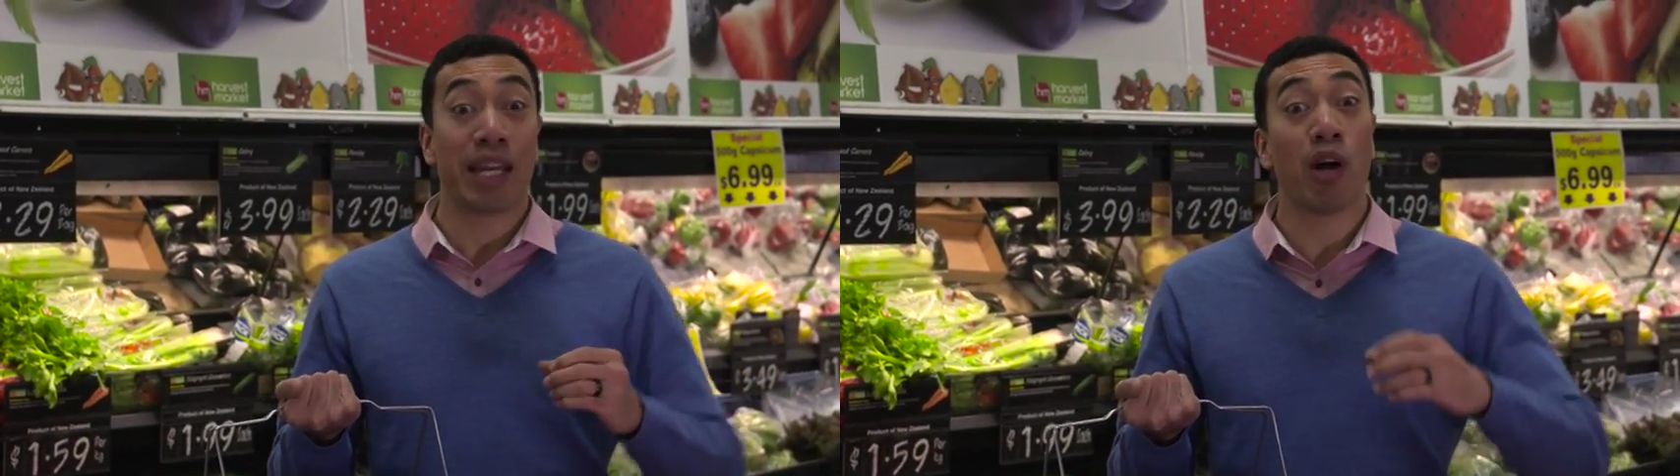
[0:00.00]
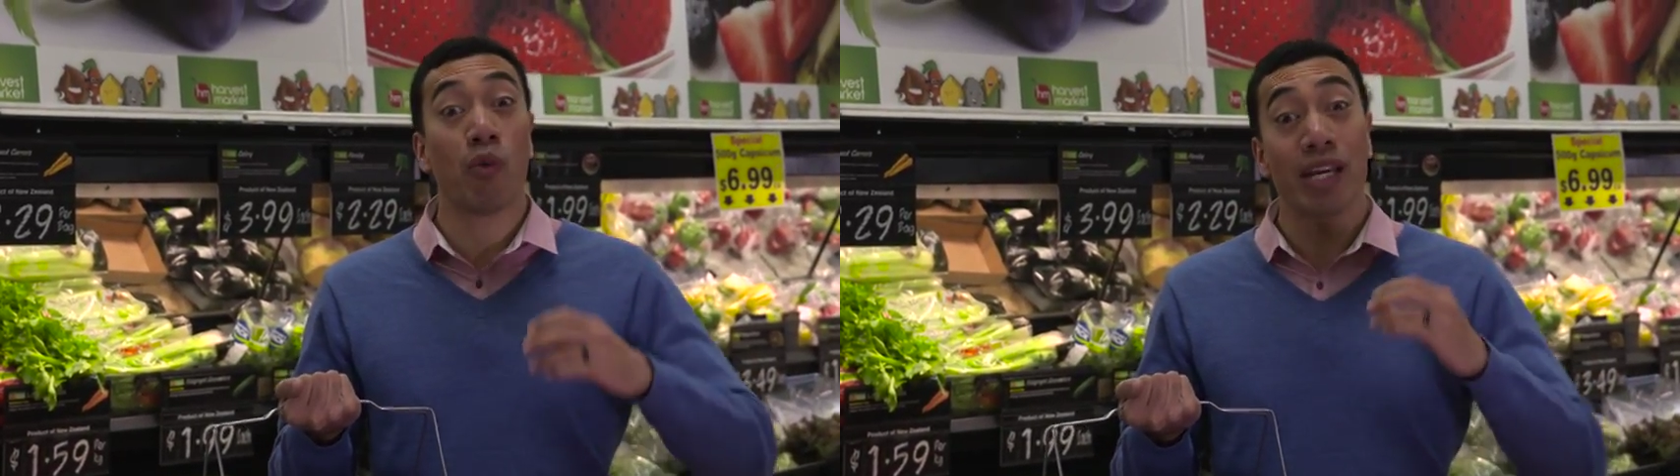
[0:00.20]

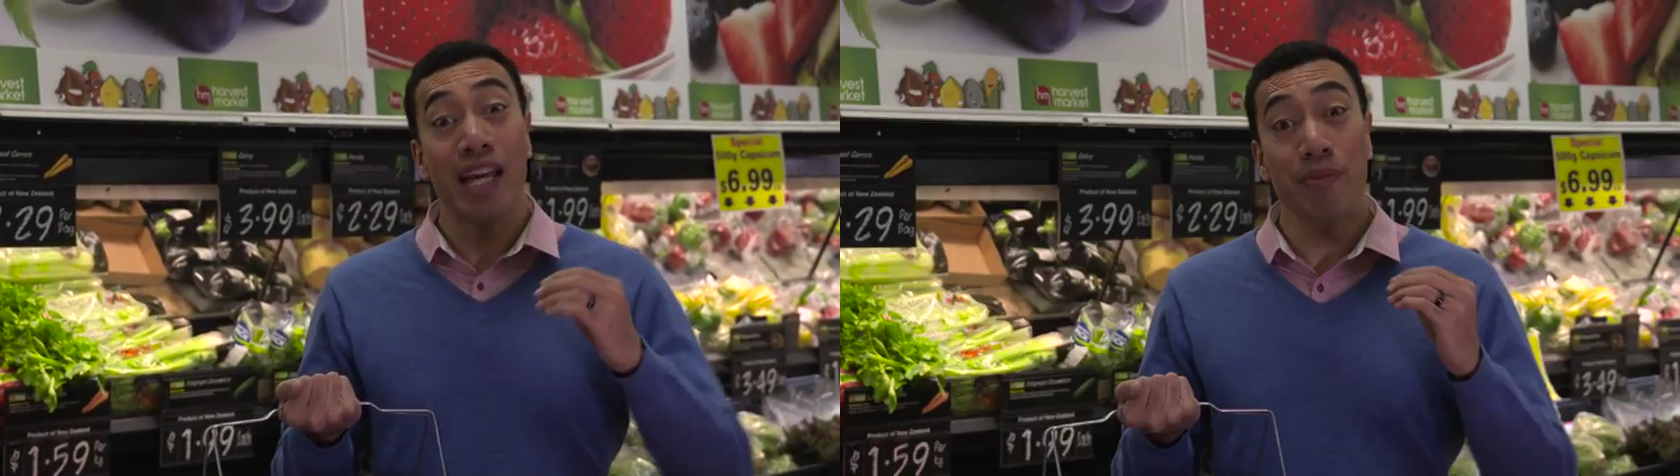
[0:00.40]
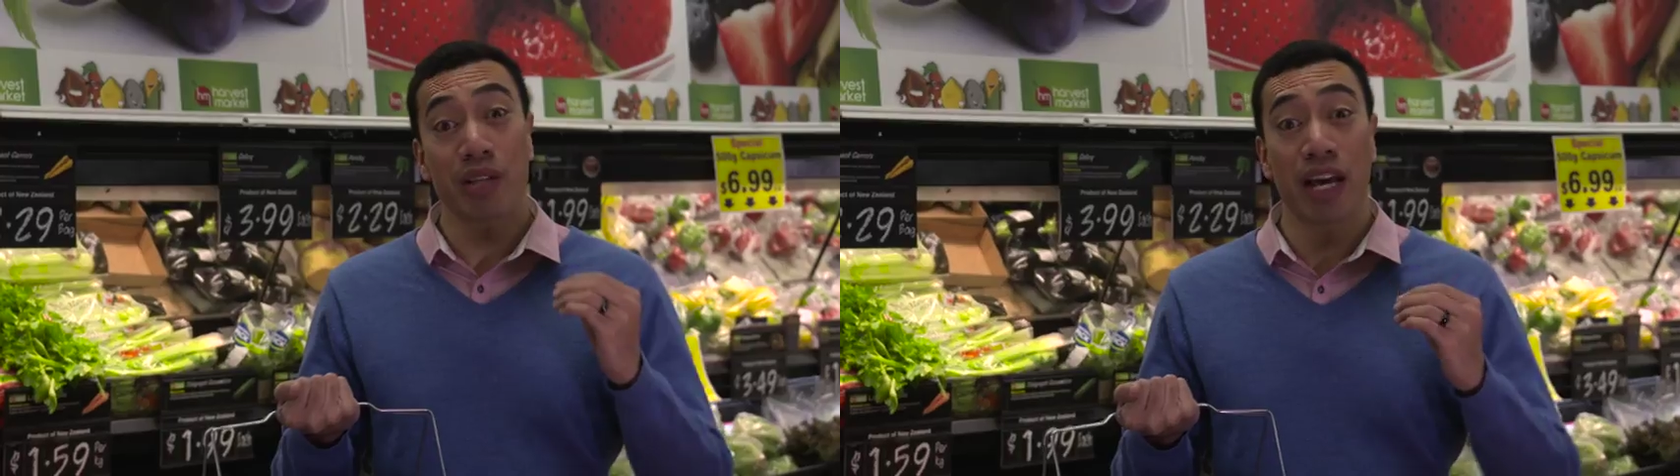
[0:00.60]
Now,
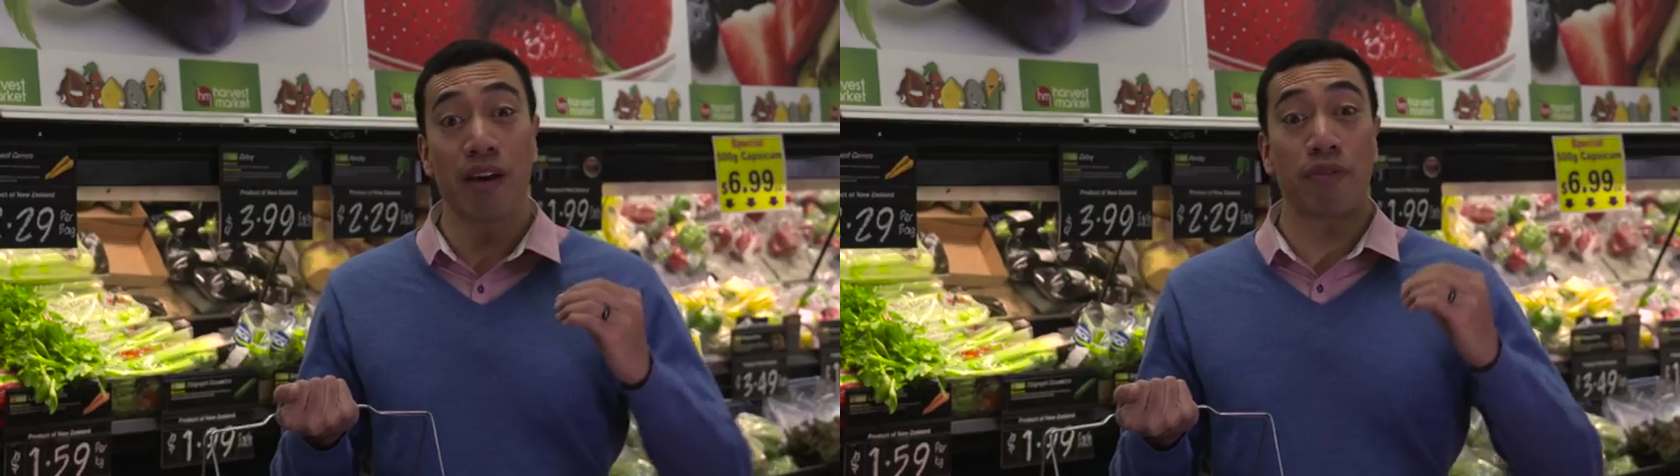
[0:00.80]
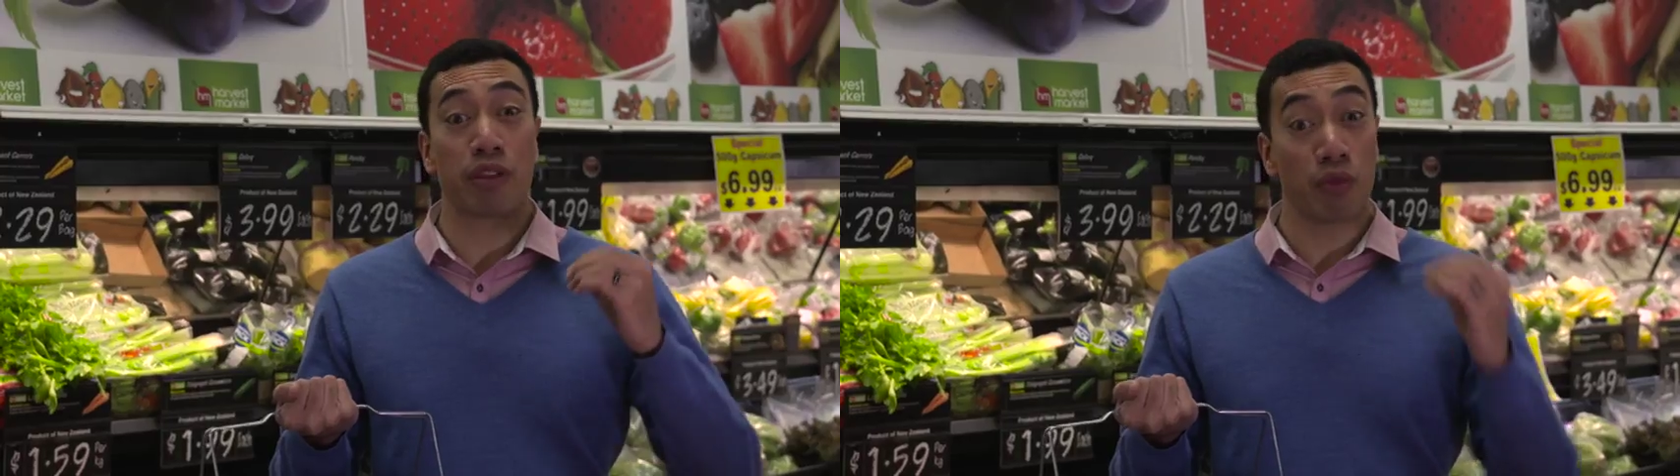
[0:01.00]
we aim to
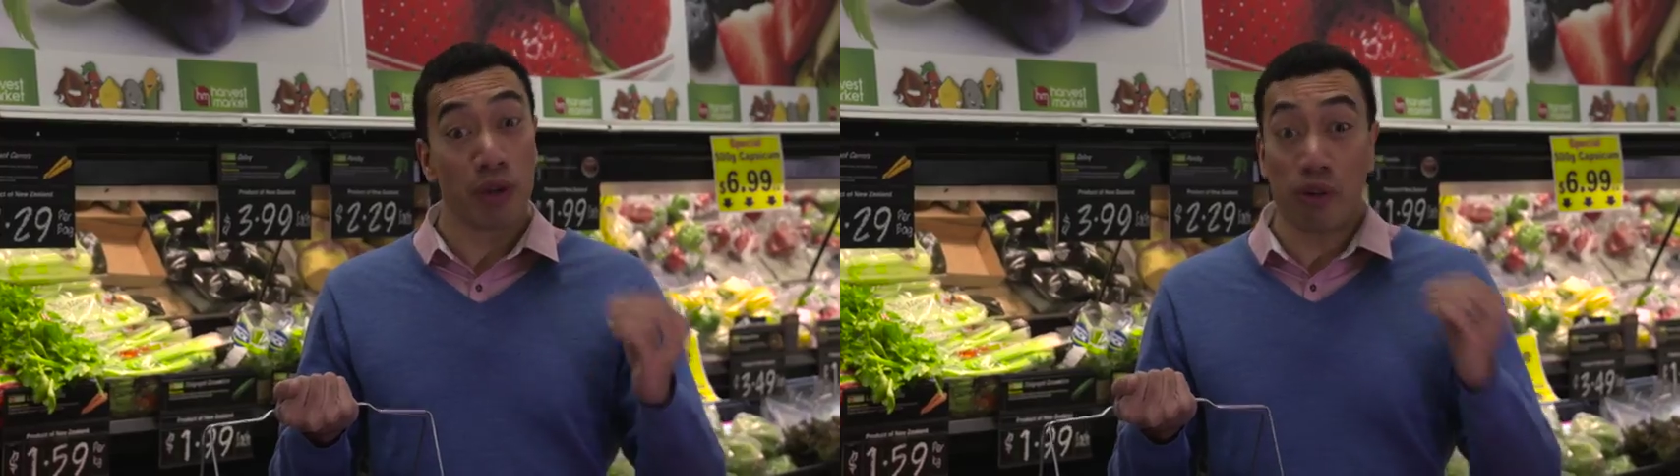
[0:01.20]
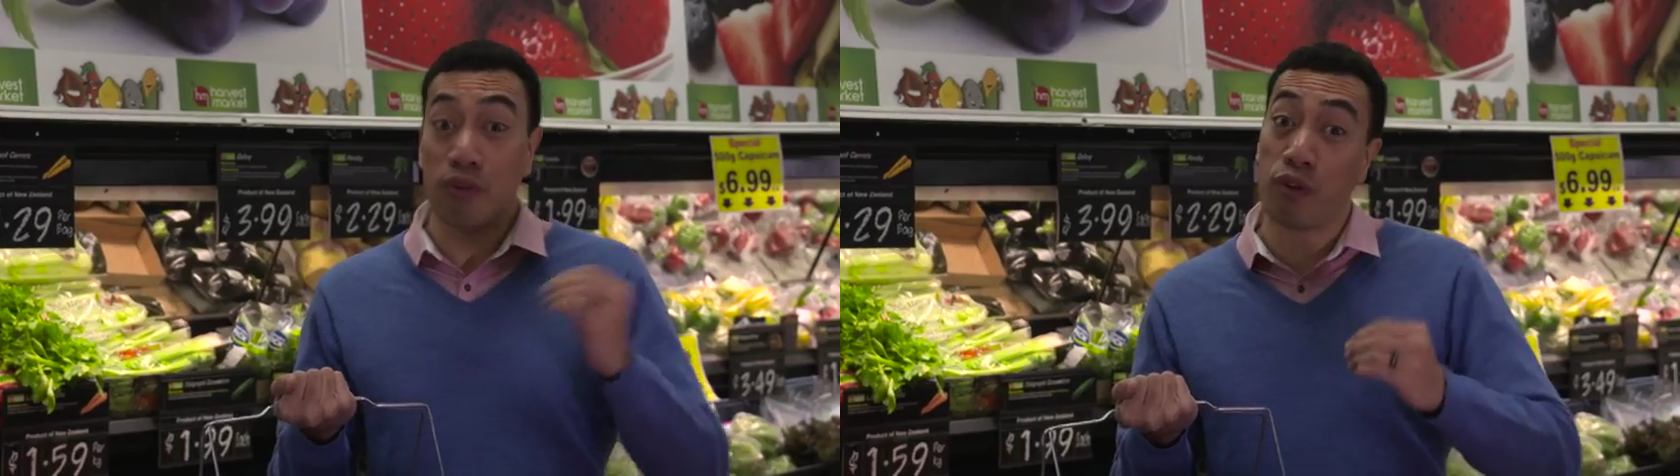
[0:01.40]
have
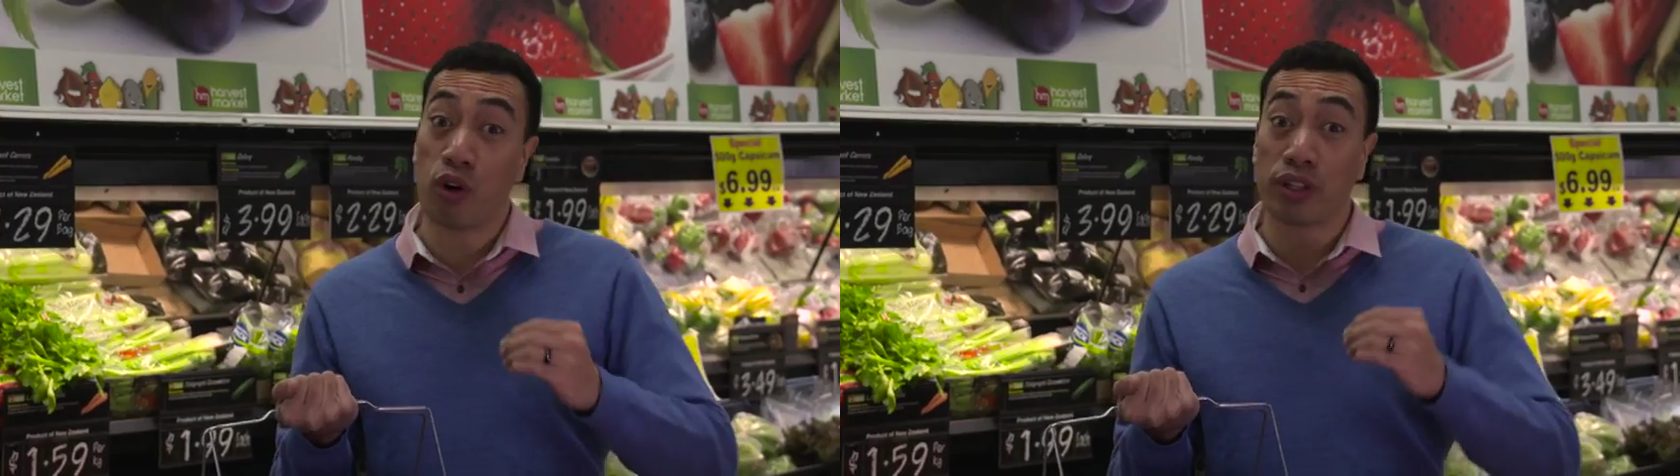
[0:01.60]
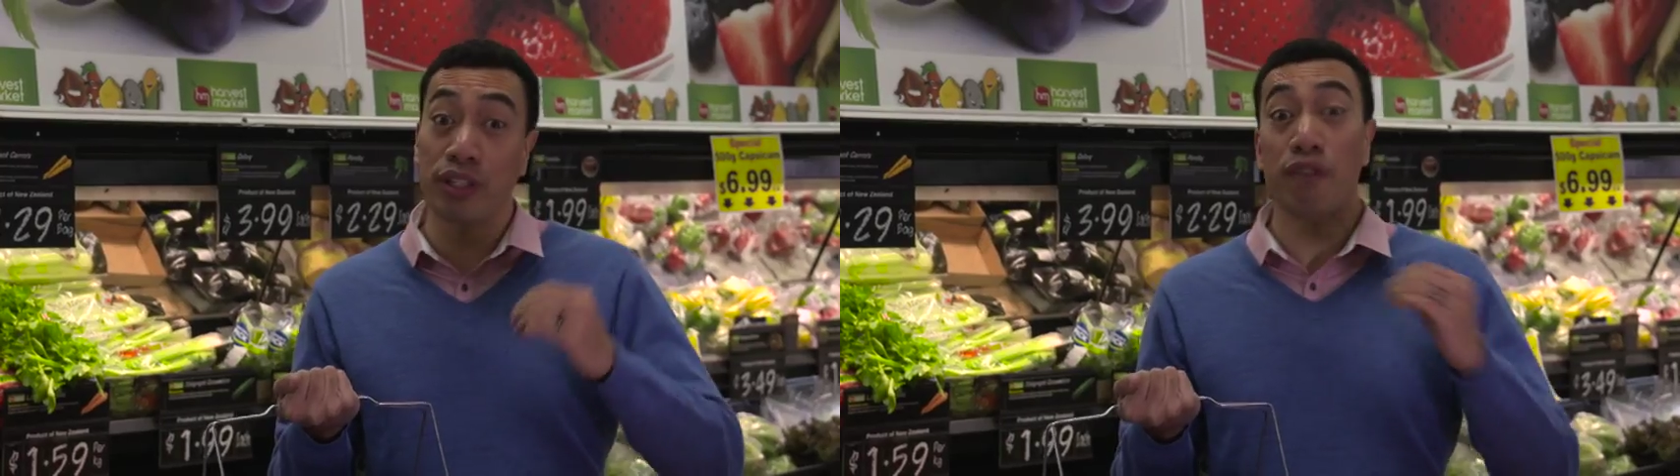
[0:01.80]
three or four